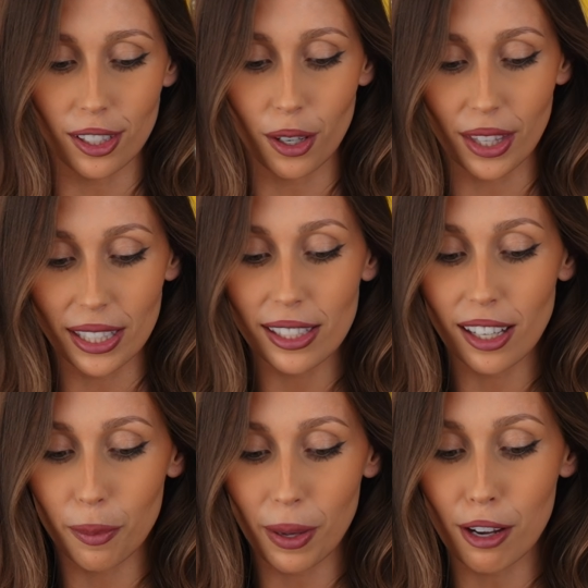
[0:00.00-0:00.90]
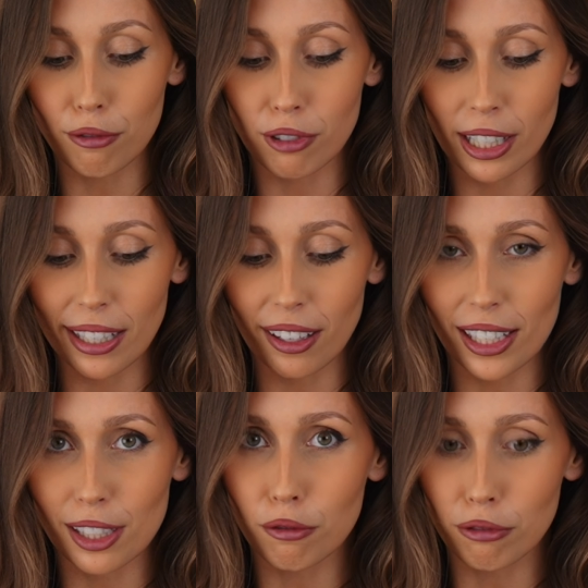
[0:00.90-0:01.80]
So this is gonna be really
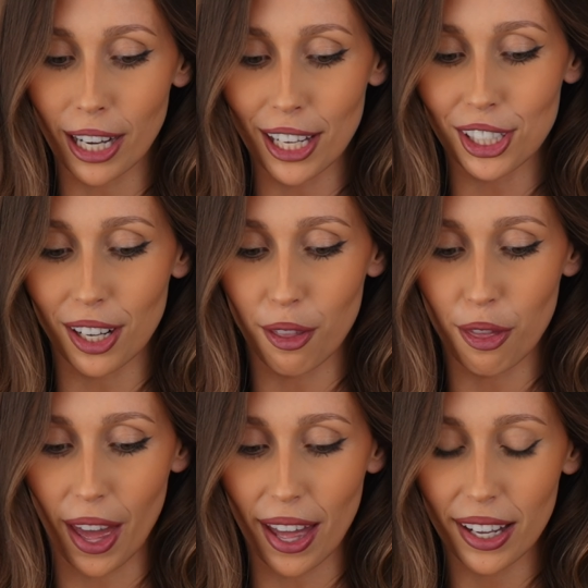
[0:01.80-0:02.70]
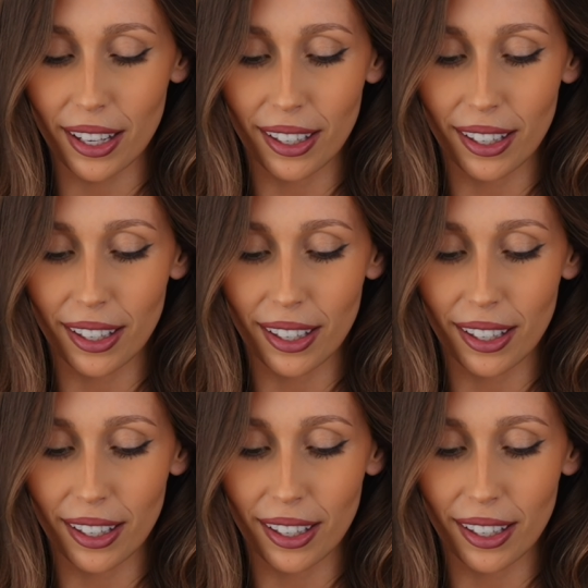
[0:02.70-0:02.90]
nice and rich and thick.